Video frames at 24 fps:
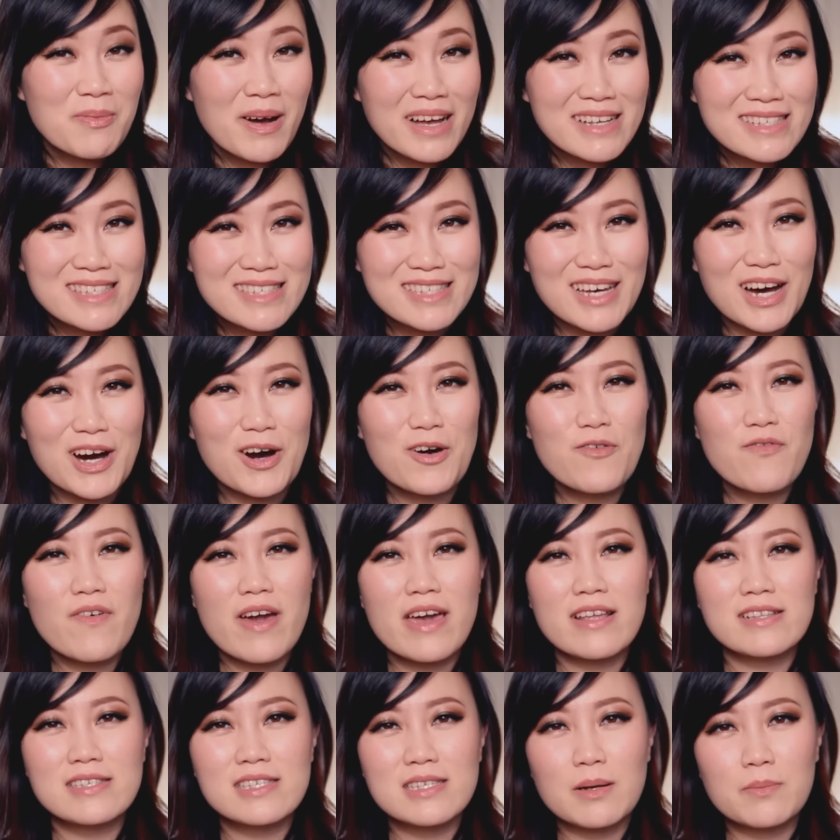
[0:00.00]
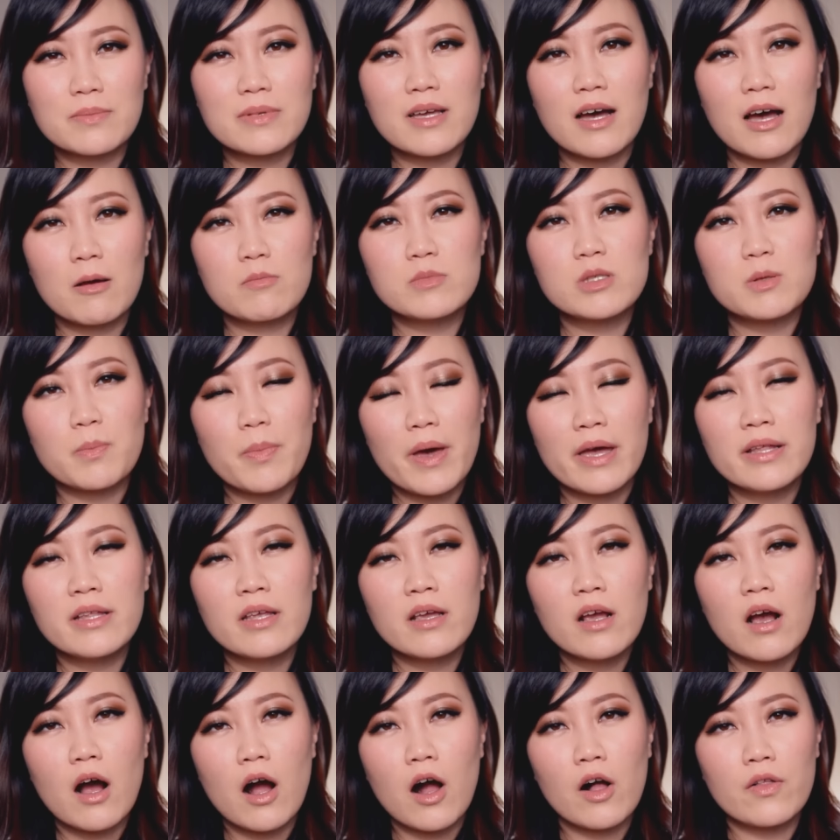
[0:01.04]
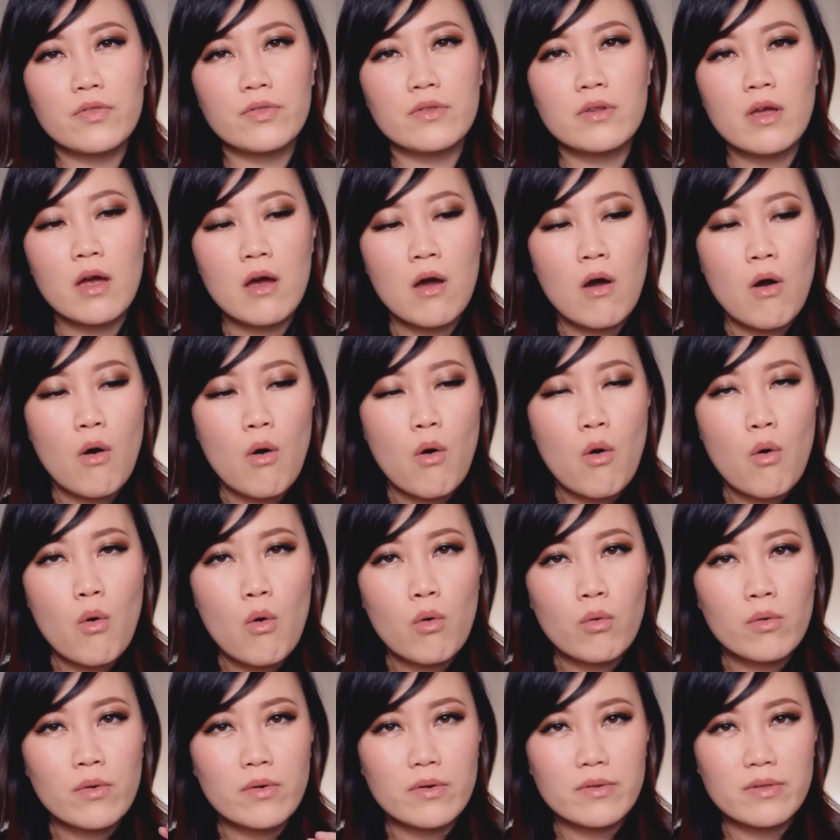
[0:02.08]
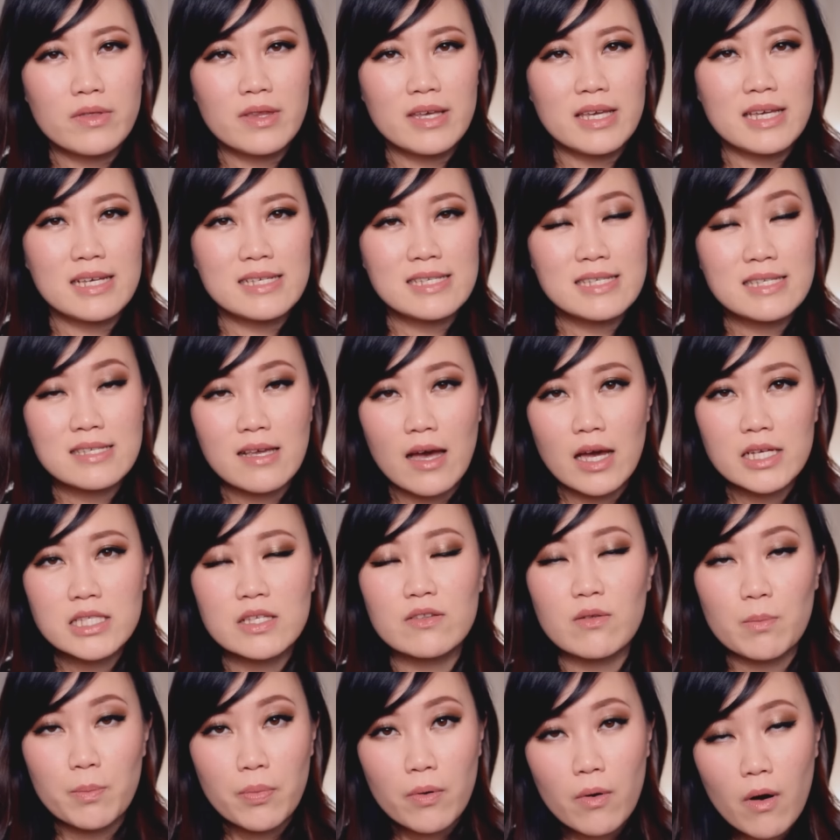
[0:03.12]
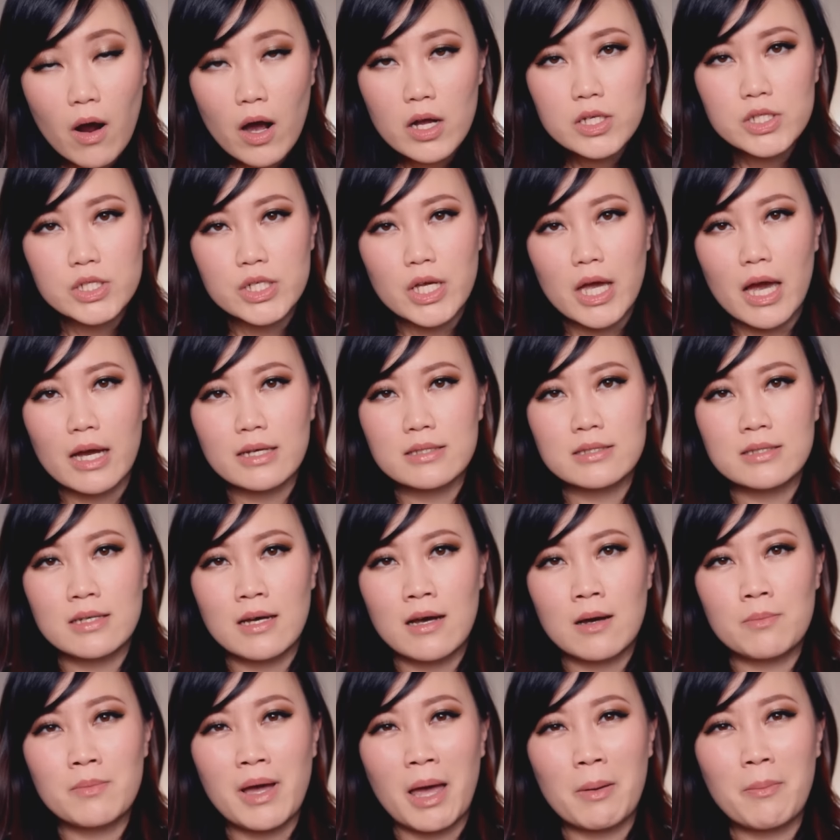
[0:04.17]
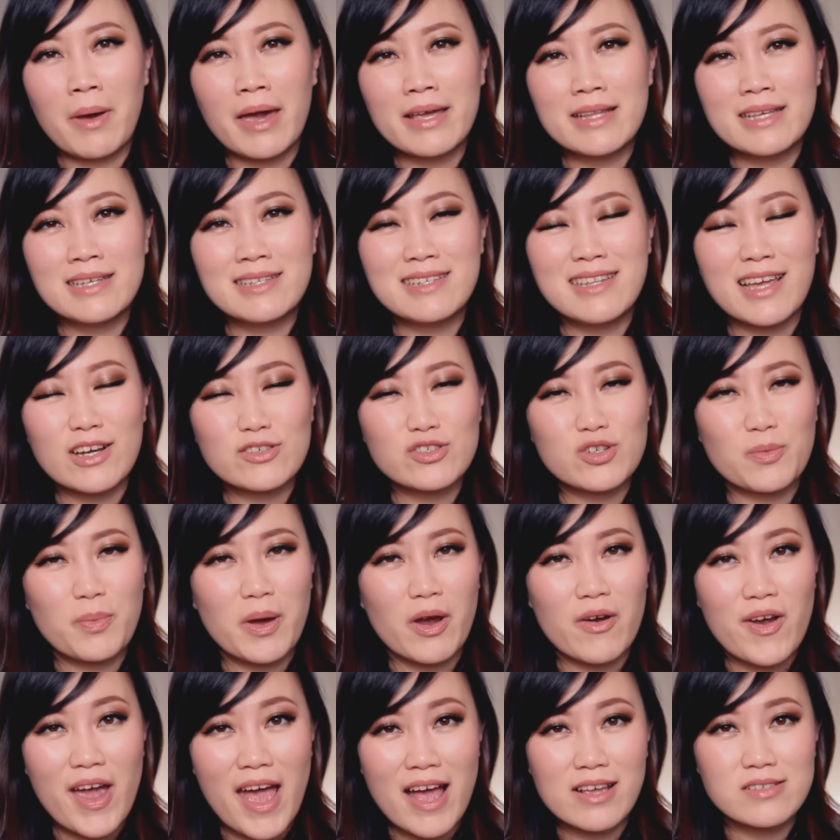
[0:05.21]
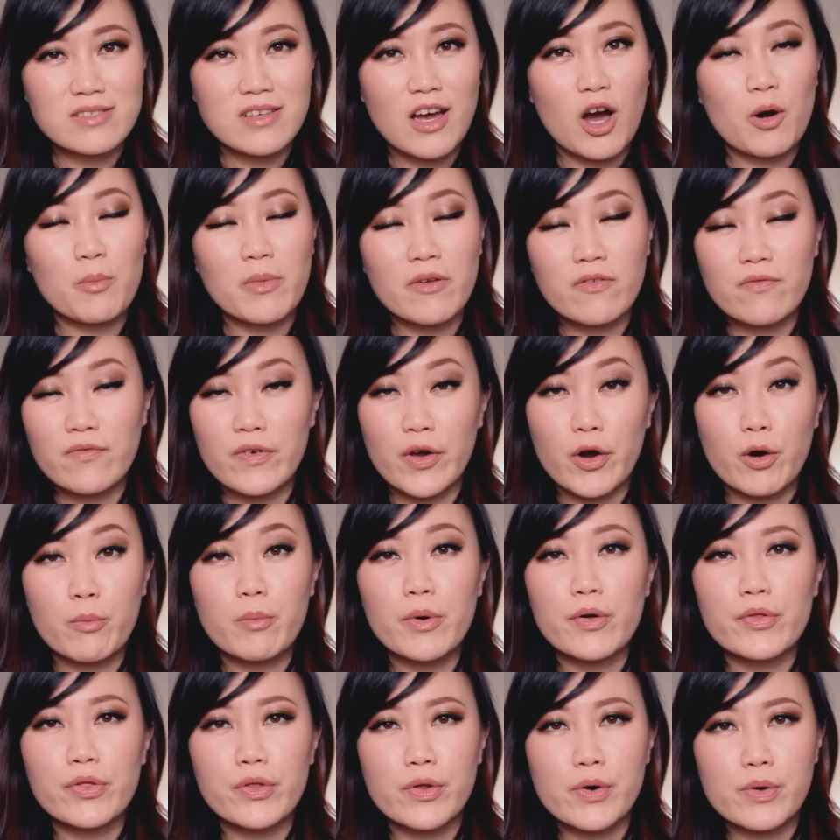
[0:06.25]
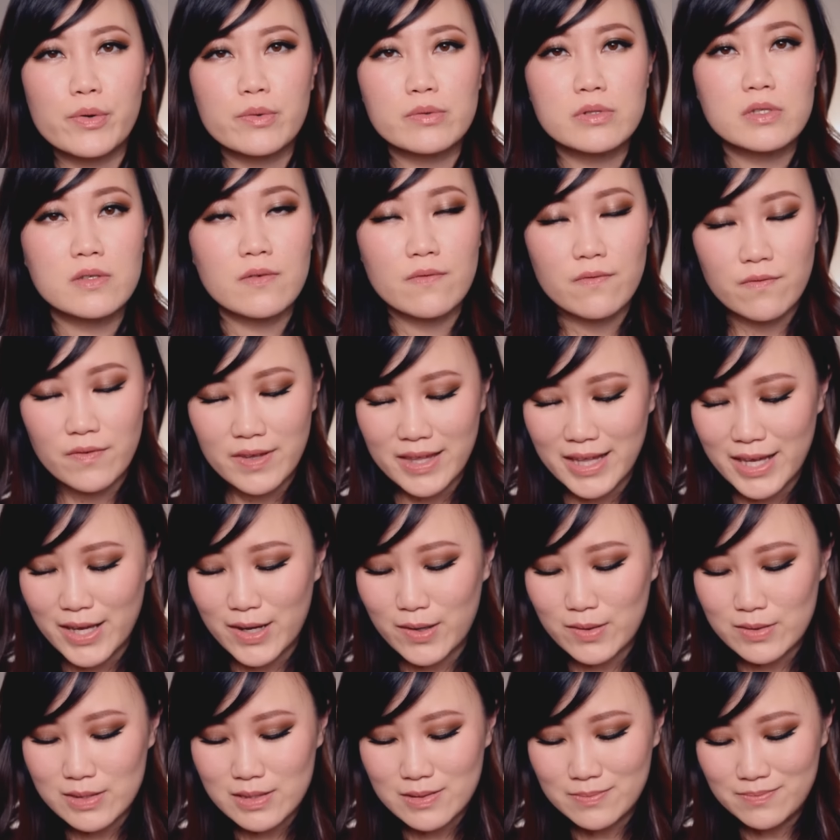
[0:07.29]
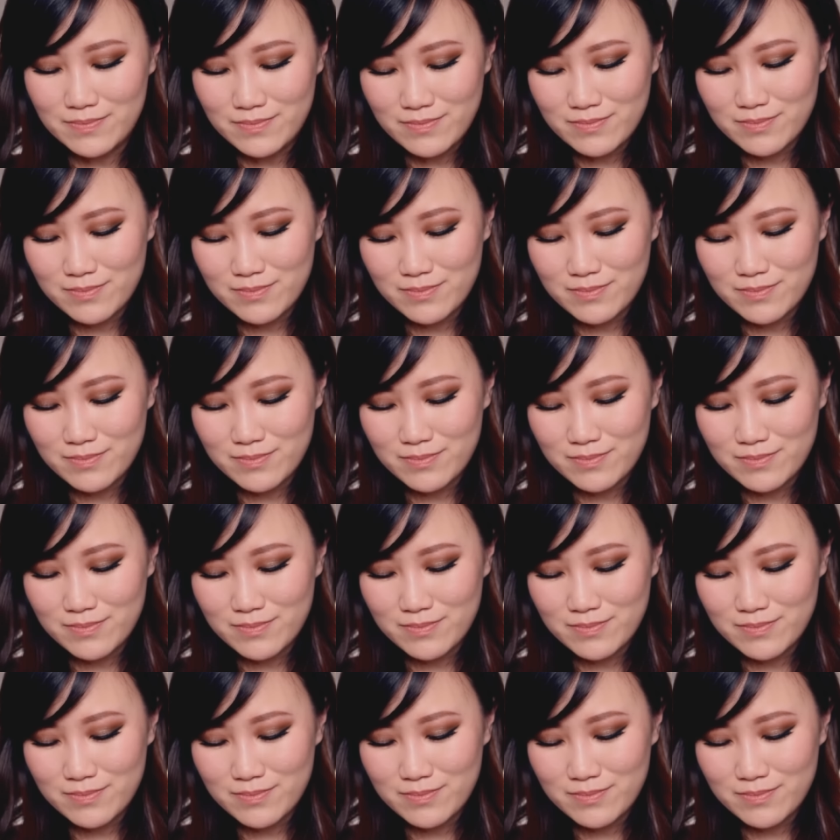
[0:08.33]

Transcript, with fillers: myself and sometimes depending on the size of the project, um, I might need an extra pair of hands to help me film those videos.